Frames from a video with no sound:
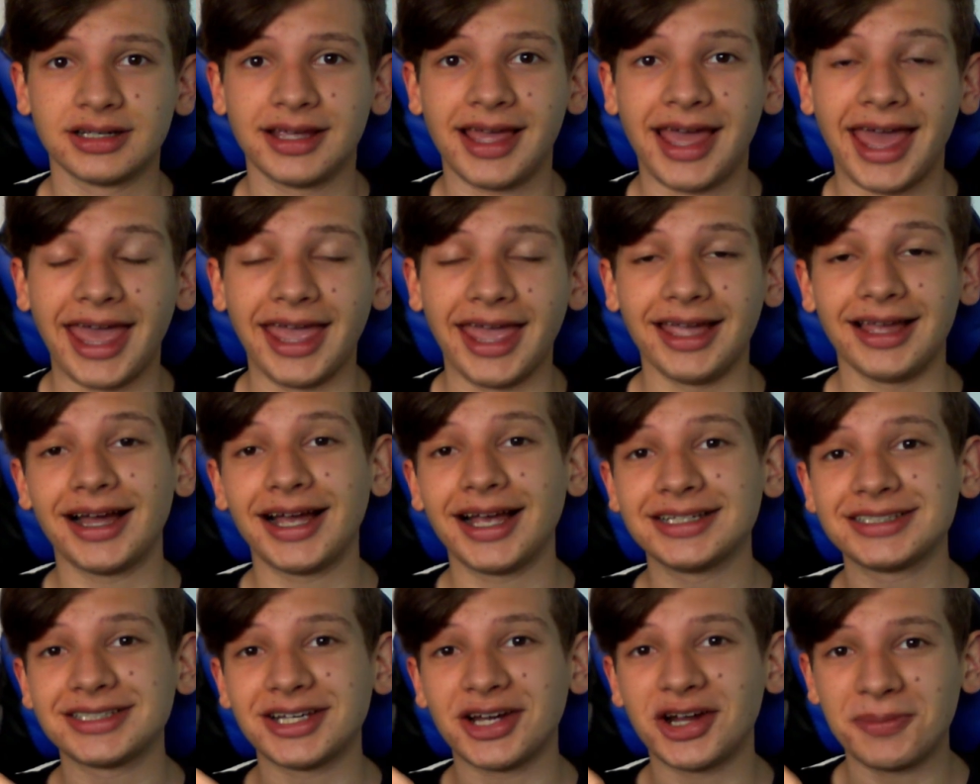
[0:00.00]
Hey
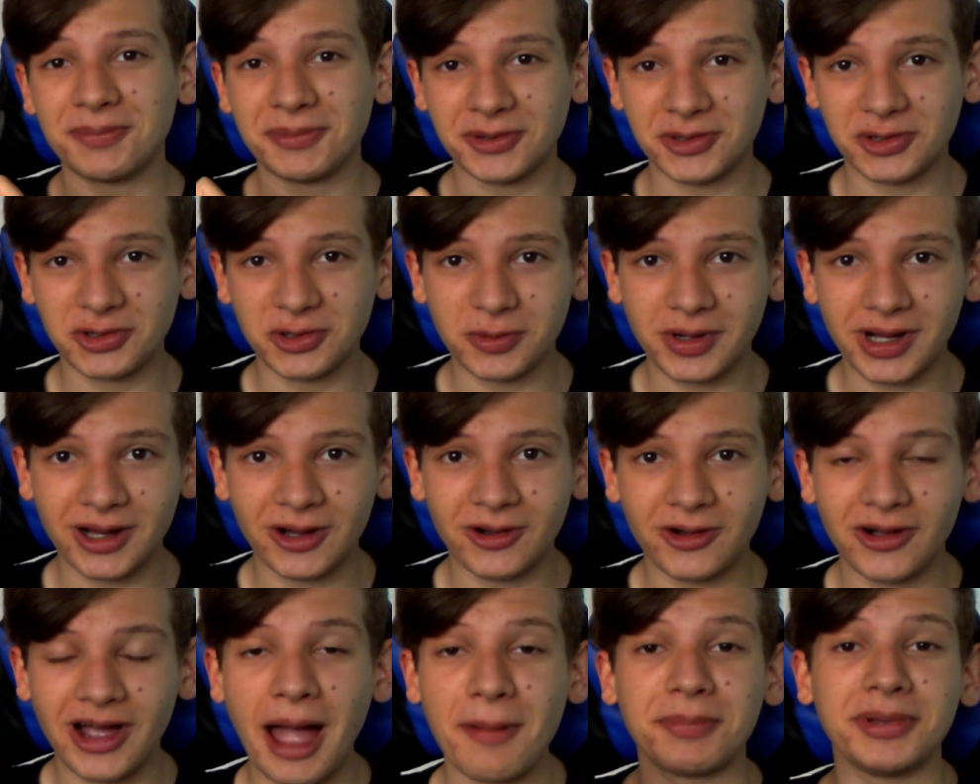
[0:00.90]
guys, I hope you're all
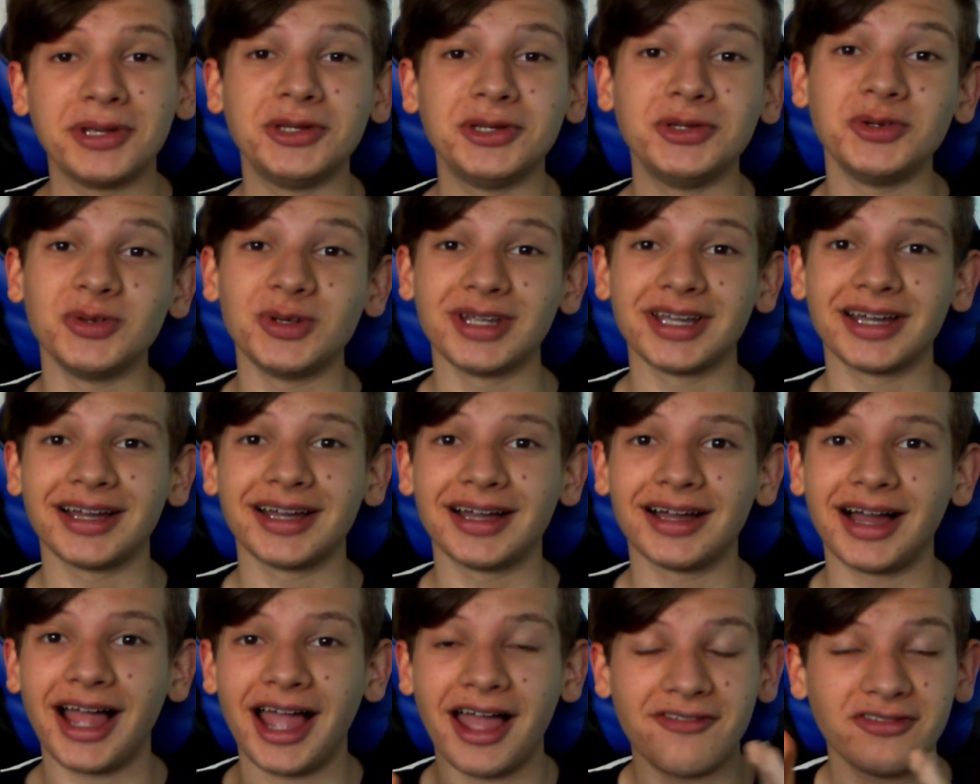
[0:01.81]
well. Happy New Year.
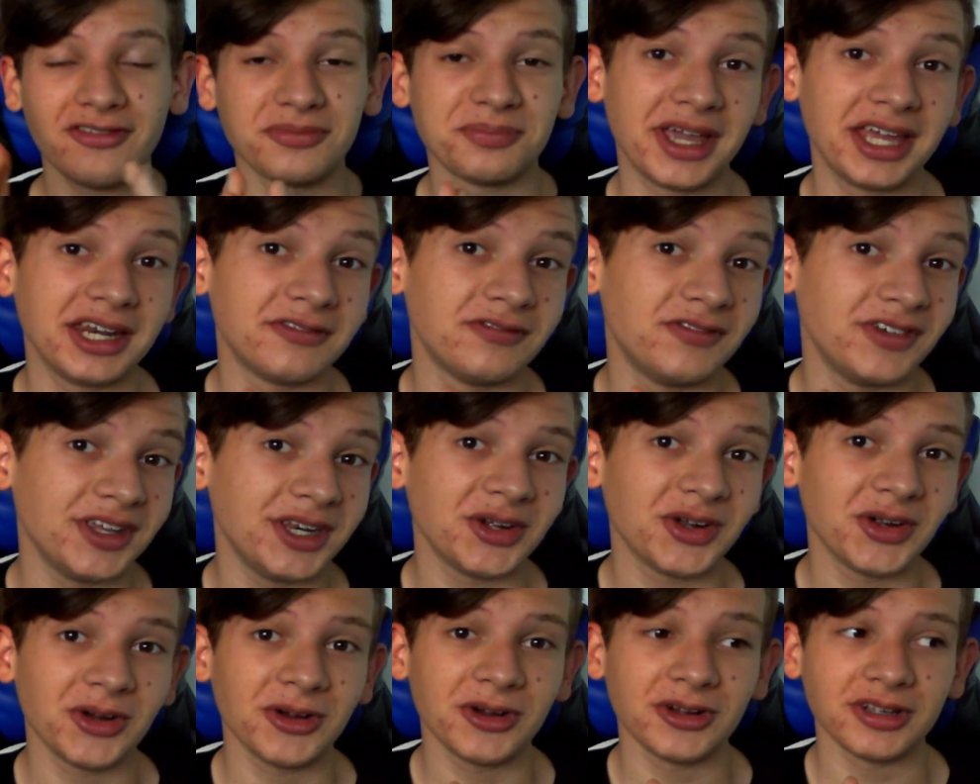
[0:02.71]
I haven't made a
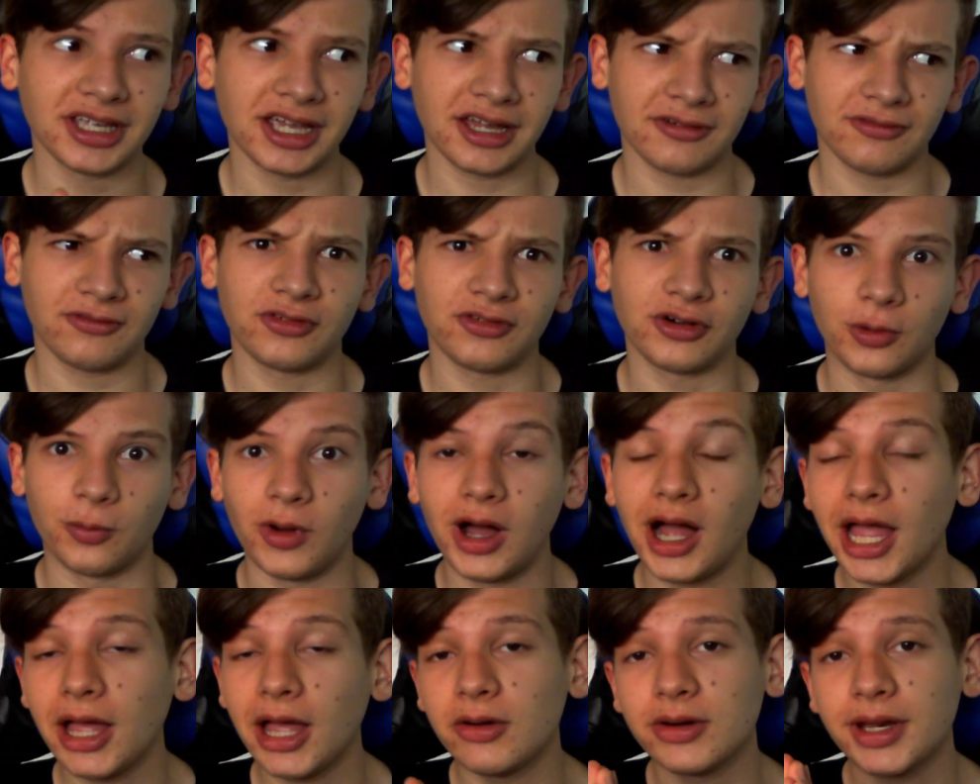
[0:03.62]
video yet for a
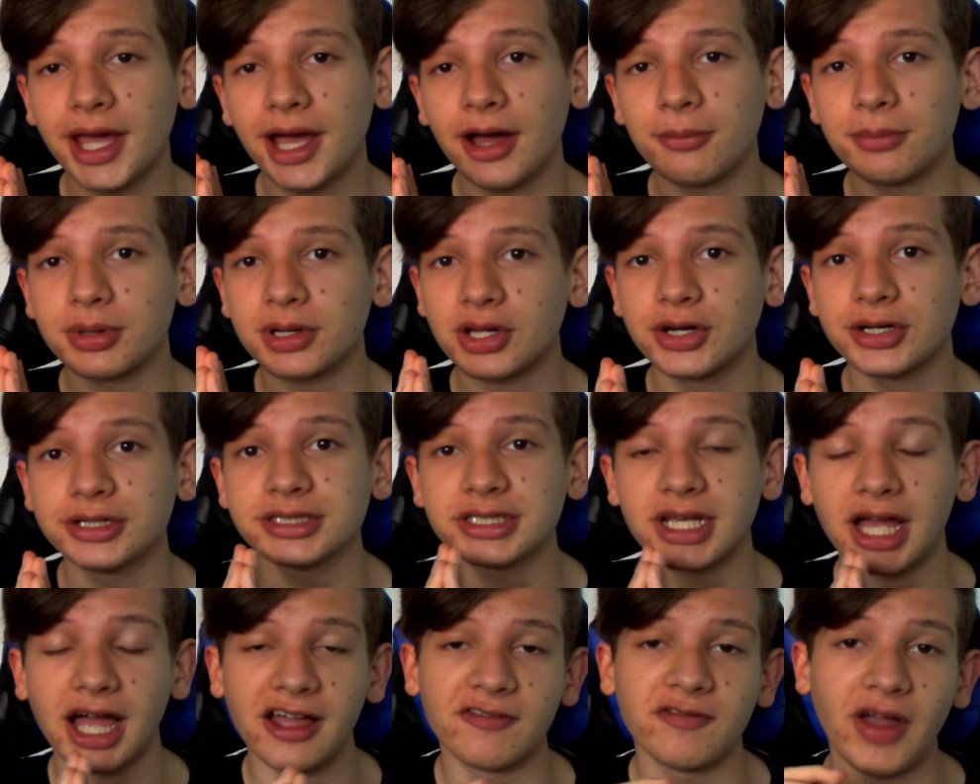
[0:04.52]
while now because
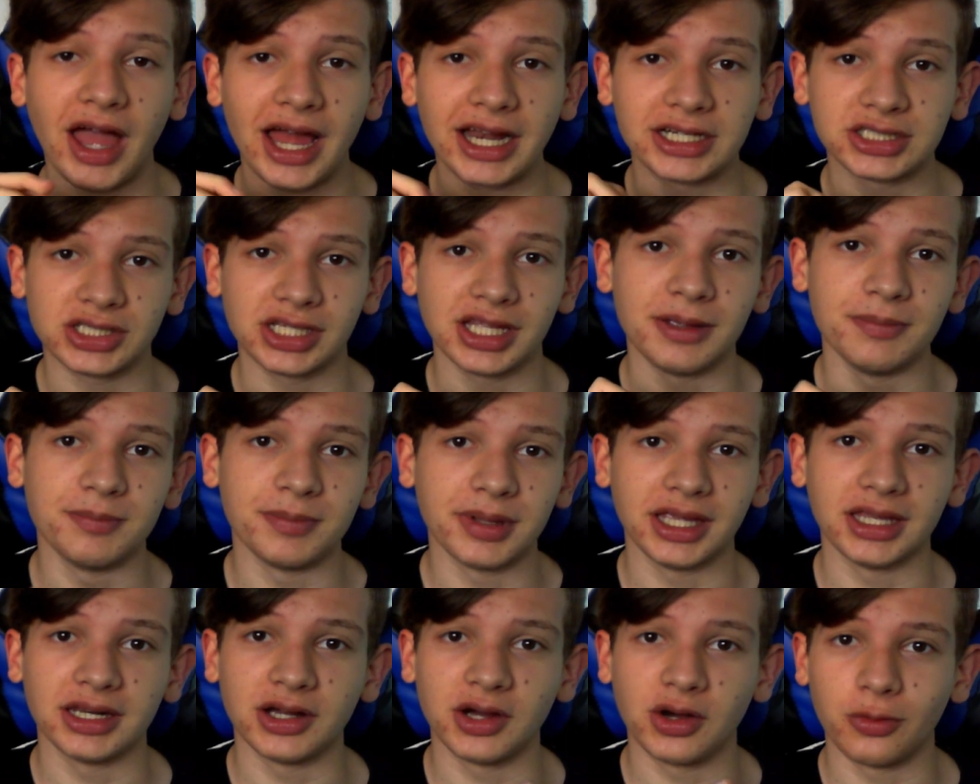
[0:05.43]
I've actually
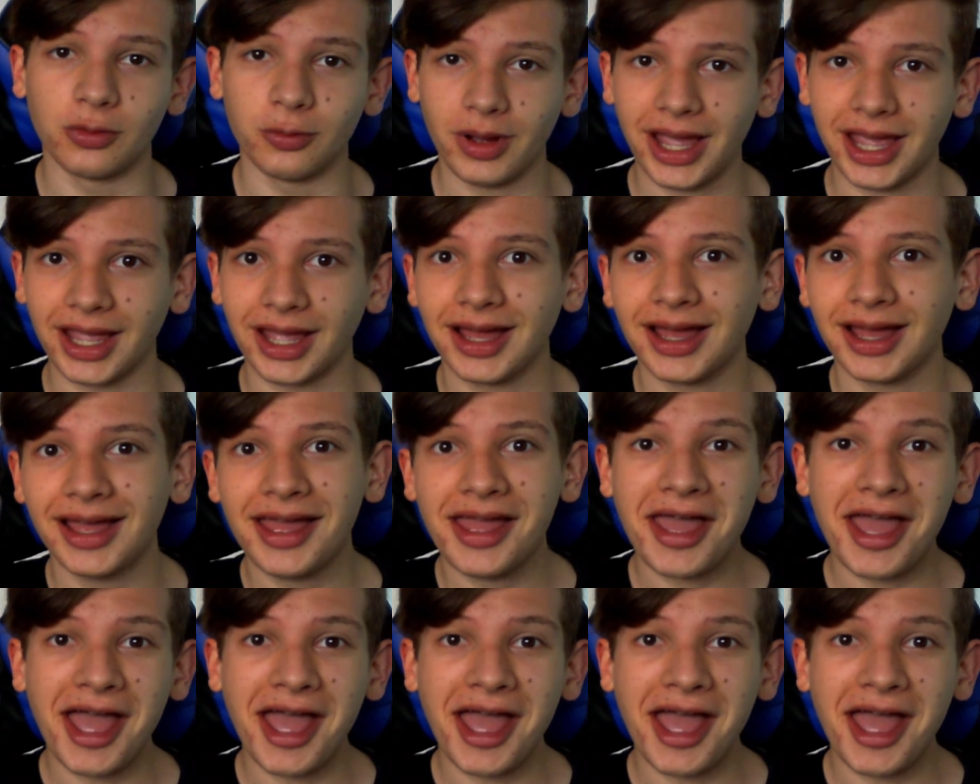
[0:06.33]
been away.